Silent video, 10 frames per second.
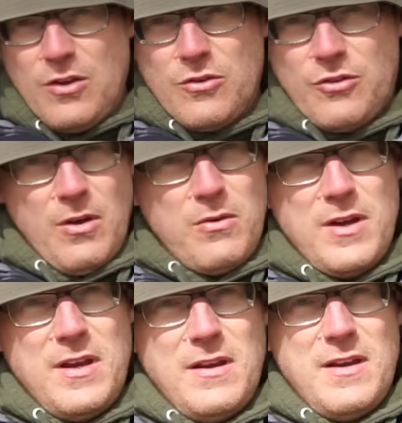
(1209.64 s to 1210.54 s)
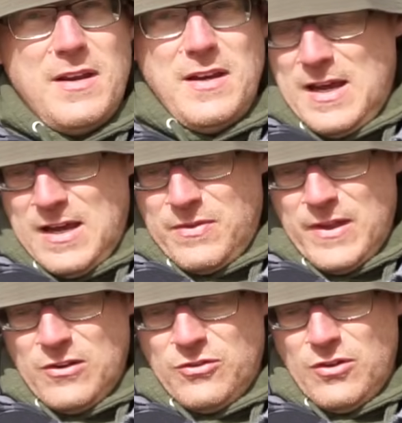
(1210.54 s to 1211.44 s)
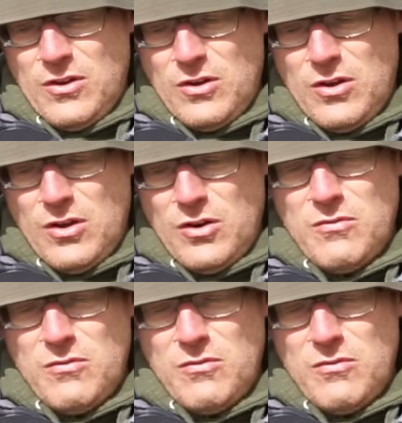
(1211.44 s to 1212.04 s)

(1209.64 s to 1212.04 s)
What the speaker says: So yeah, this is